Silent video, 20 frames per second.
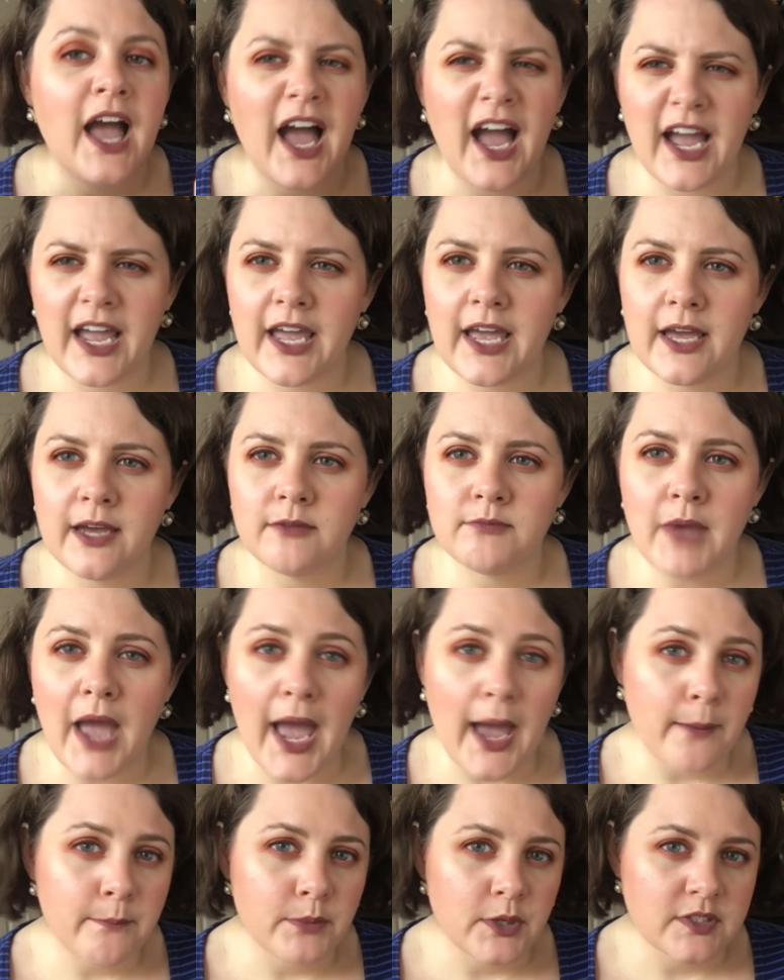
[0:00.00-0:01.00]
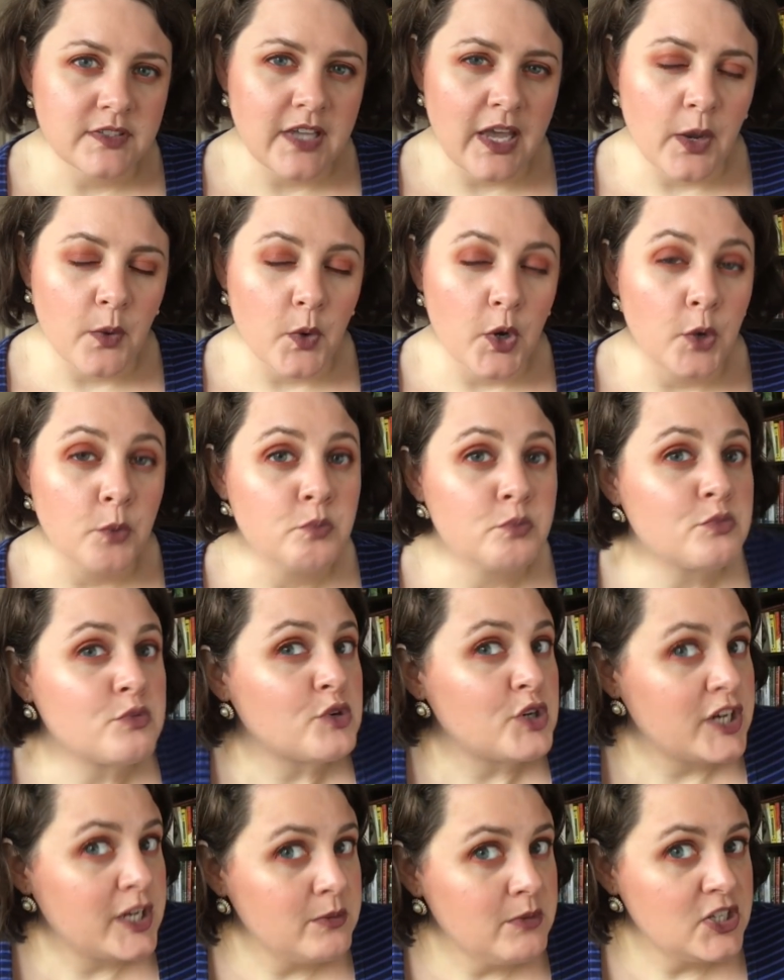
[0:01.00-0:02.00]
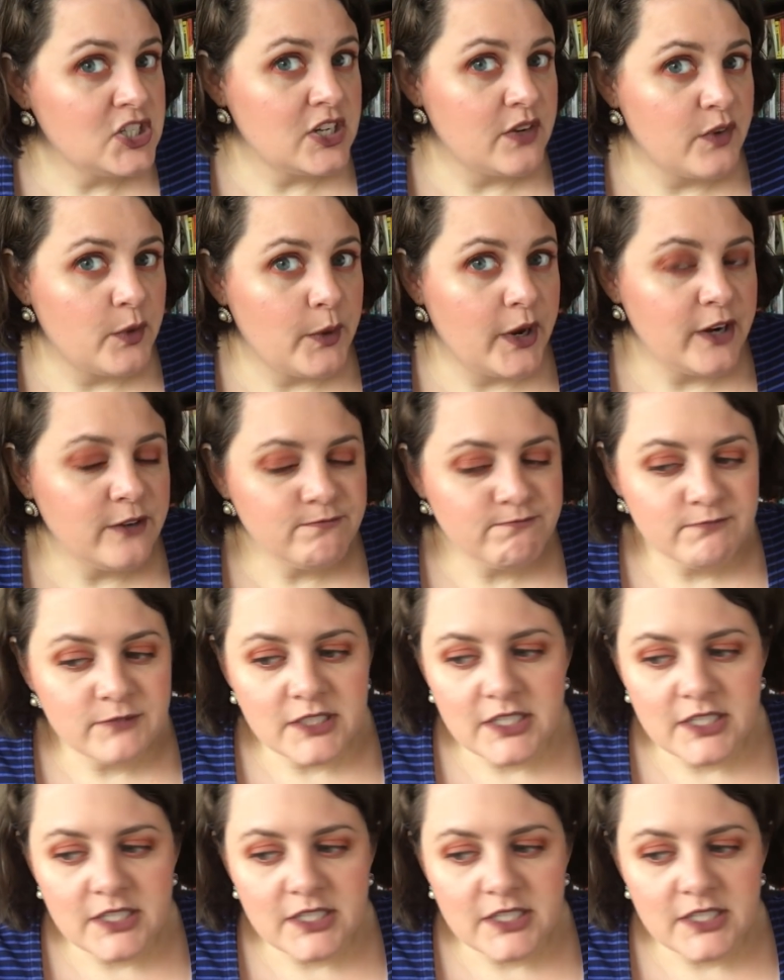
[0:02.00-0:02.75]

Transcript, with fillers: I am at Books Like Whoa pretty much everywhere.